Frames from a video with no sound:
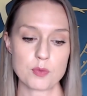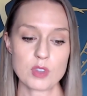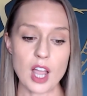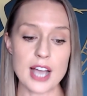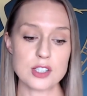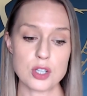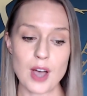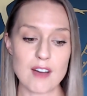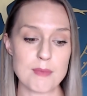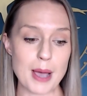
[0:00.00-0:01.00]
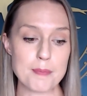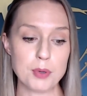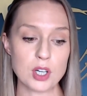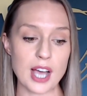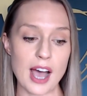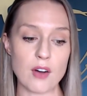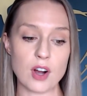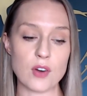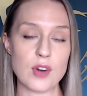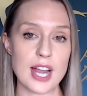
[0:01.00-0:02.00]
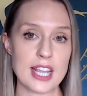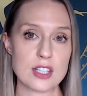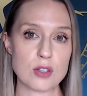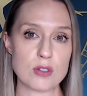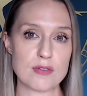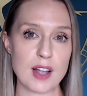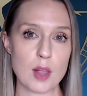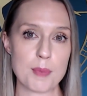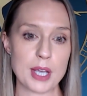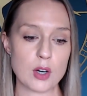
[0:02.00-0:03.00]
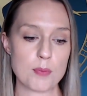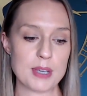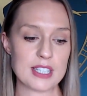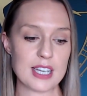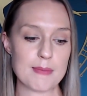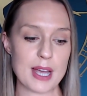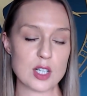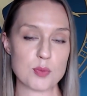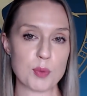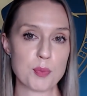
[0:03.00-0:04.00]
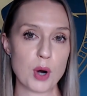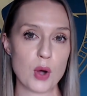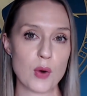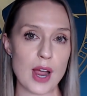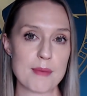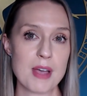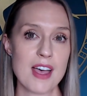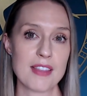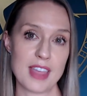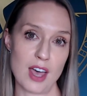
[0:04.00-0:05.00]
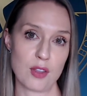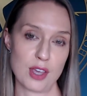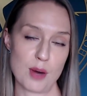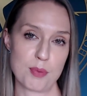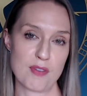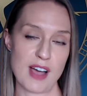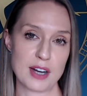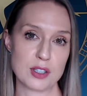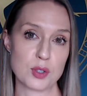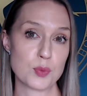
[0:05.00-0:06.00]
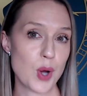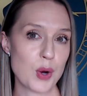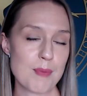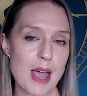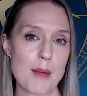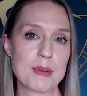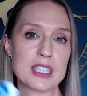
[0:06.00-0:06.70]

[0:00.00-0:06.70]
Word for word: I do have my book out already, so developing an obesity management program the healthcare provider's roadmap.